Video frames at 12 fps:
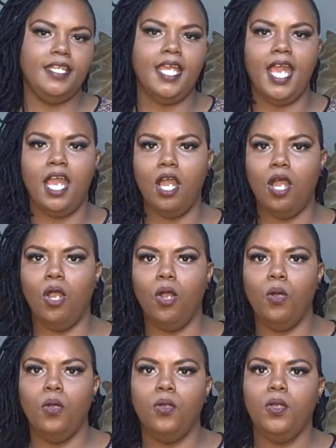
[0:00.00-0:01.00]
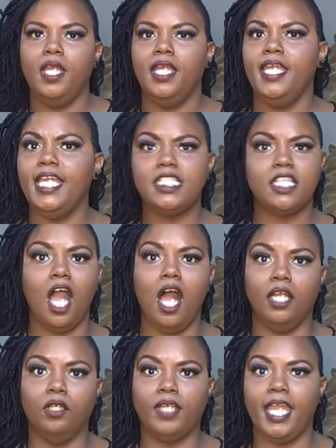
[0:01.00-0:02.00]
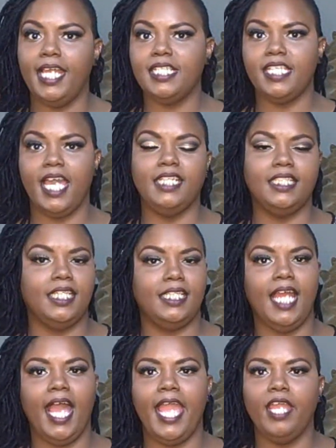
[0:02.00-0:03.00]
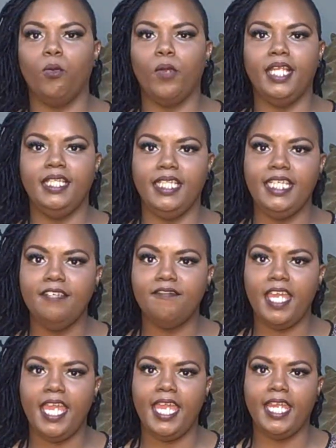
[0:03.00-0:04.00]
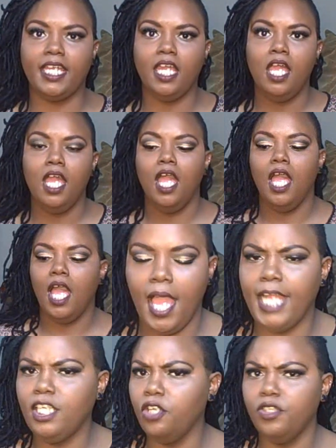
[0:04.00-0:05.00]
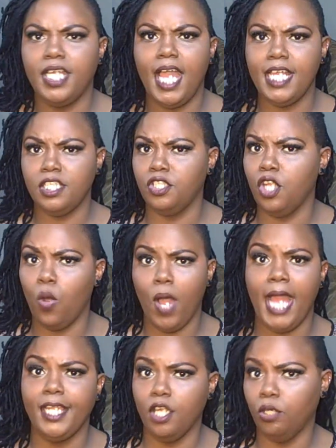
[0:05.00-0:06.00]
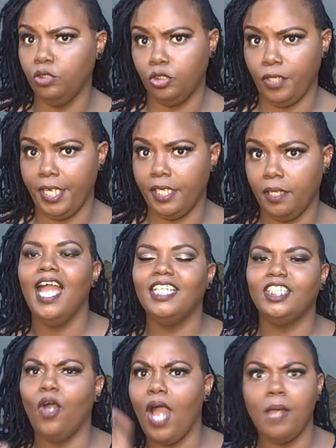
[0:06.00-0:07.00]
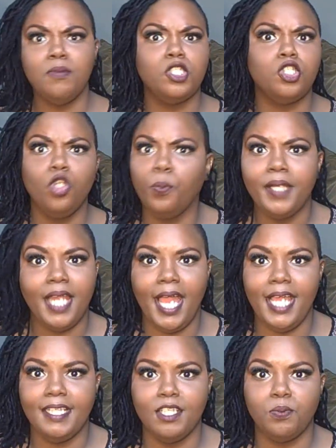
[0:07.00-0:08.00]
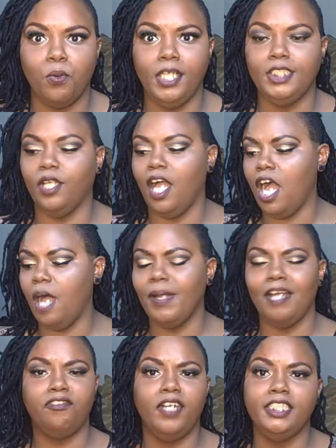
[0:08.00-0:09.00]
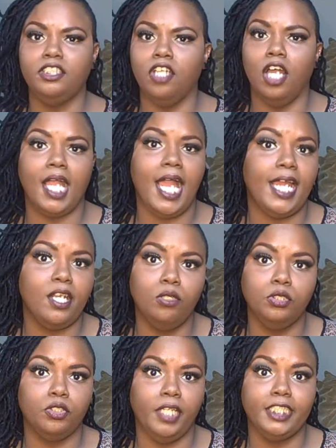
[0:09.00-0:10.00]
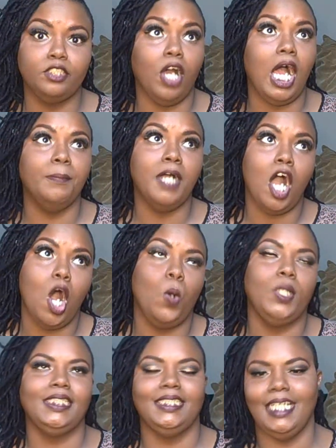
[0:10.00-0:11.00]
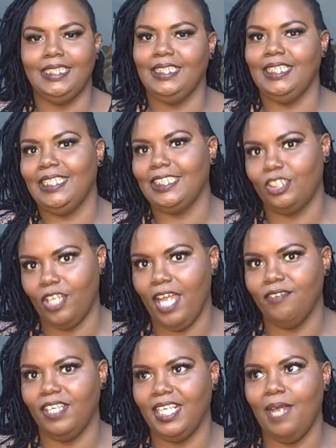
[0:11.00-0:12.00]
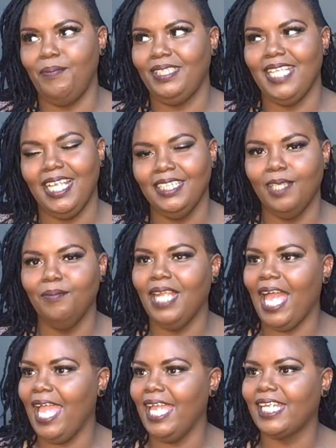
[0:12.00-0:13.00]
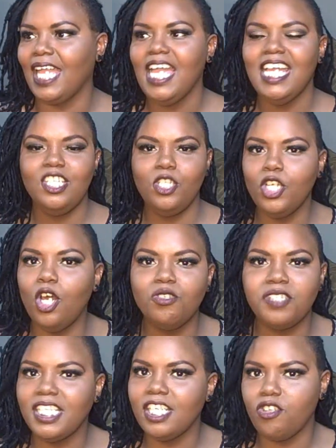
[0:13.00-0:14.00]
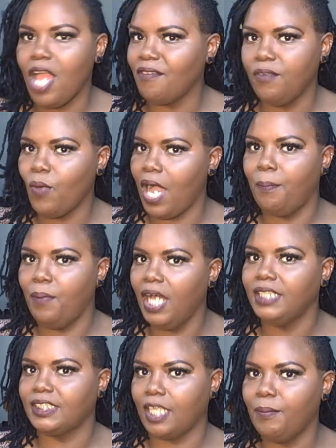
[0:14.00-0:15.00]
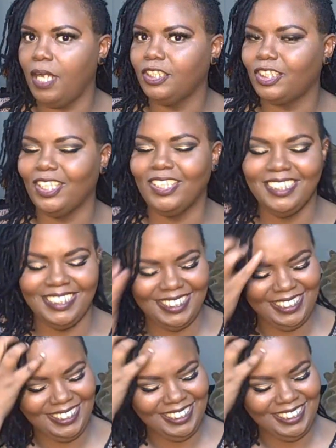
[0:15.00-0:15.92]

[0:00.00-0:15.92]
Now, he's gone, okay? It's the end of the night. We're leaving. I know you guys know I don't drink. So I'm stupid high at this point. So all my friends drunk, I don't drink. So I'm always a designated driver. And I be telling them, like, you don't see the driving while bus commercial?